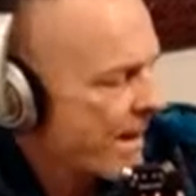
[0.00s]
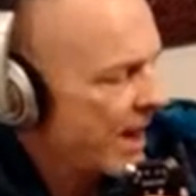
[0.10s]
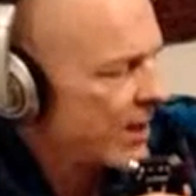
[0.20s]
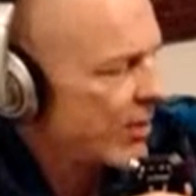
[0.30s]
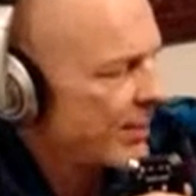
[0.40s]

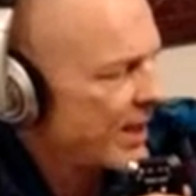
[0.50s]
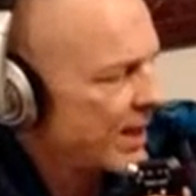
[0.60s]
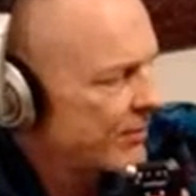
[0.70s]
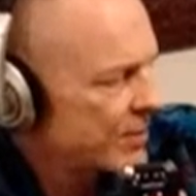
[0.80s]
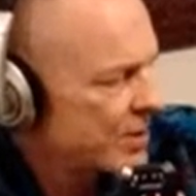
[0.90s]
I grabbed
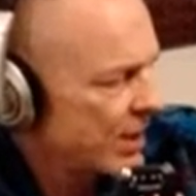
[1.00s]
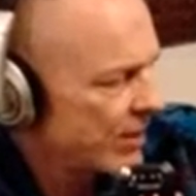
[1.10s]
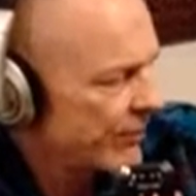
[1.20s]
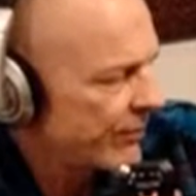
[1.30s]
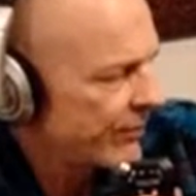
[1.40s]
that off the
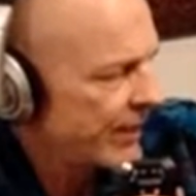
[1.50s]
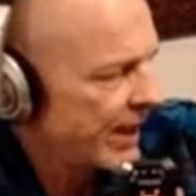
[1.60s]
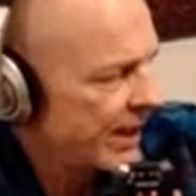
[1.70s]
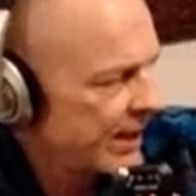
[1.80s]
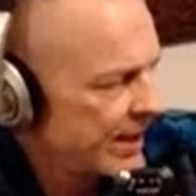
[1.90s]
shelf
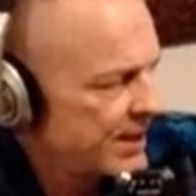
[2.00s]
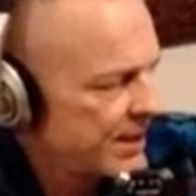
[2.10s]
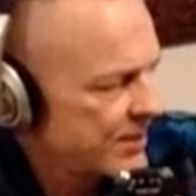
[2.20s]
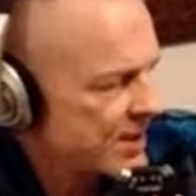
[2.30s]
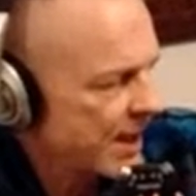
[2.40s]
and it
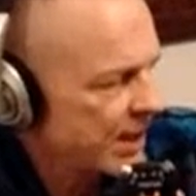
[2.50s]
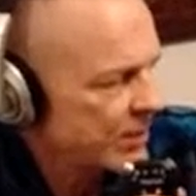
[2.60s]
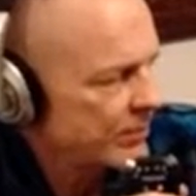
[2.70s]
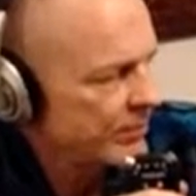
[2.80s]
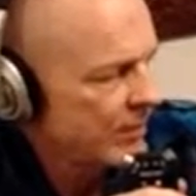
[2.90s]
seems to
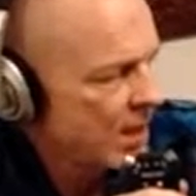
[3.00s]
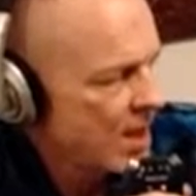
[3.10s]
help.